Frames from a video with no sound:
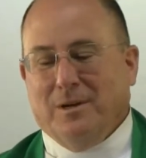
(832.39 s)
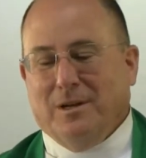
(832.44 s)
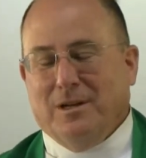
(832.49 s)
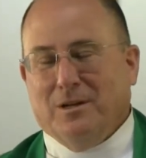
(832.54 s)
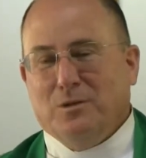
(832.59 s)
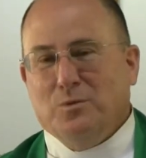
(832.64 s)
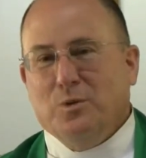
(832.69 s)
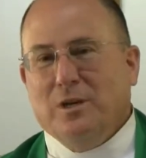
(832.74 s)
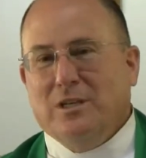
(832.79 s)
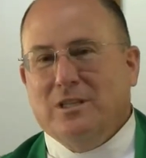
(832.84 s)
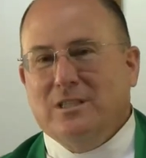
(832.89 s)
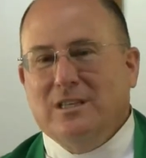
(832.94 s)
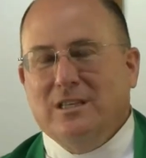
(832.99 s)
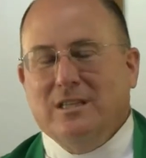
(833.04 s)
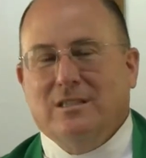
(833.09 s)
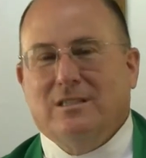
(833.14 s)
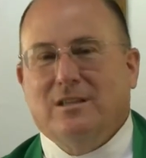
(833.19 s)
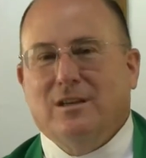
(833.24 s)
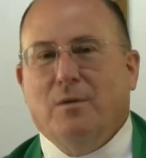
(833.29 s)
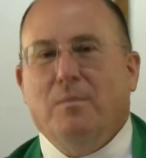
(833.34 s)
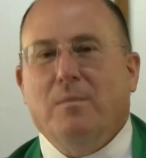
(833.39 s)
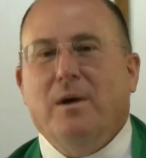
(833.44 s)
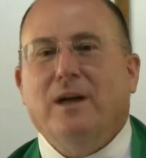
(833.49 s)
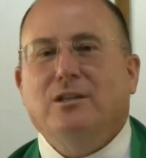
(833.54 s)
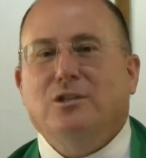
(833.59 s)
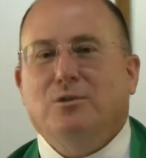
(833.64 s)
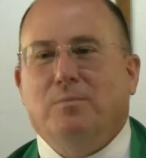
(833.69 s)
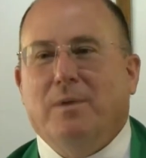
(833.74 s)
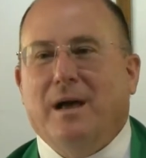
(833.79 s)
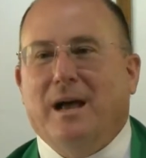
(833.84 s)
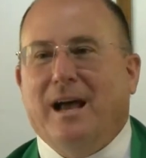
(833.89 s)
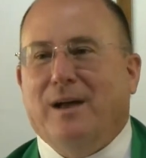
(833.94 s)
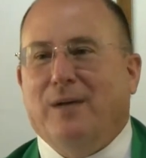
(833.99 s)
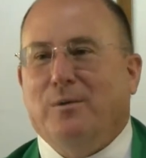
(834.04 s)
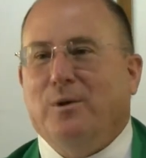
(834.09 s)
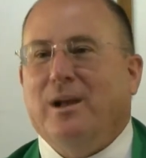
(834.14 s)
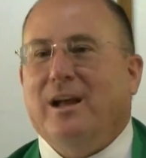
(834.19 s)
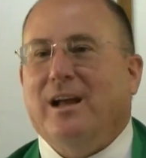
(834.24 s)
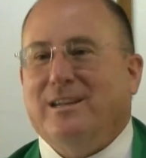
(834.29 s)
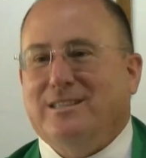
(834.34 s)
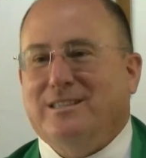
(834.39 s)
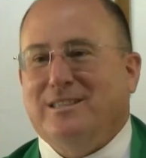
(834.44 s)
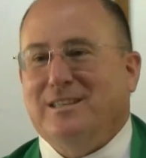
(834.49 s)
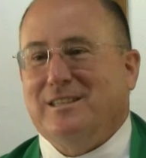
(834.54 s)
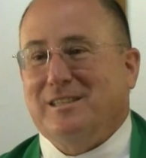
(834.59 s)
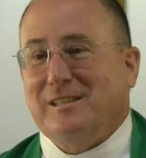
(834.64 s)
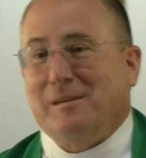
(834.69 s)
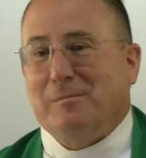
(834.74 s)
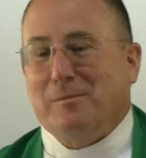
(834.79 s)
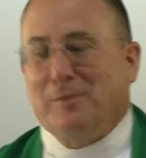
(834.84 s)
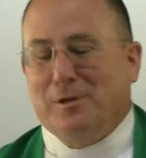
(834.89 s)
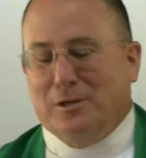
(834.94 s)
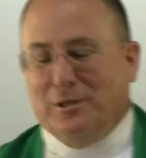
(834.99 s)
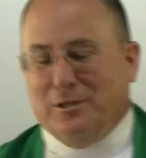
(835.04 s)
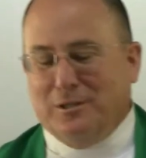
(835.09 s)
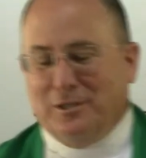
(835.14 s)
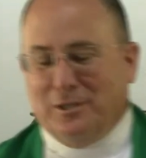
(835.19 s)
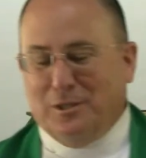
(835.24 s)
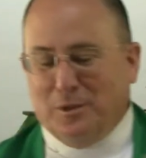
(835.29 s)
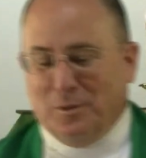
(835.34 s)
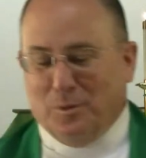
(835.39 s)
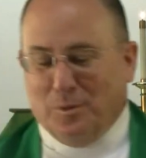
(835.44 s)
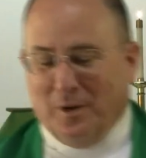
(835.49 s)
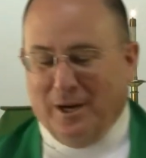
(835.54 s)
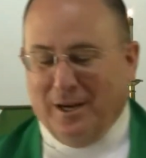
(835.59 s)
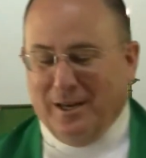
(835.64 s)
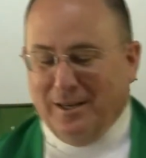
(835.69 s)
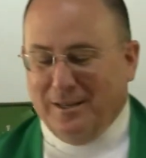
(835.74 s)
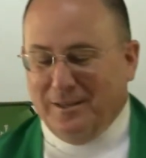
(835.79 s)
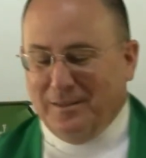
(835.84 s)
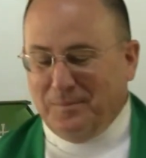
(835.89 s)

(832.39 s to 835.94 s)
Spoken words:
Because we see so much bad, we got to see some good too, right?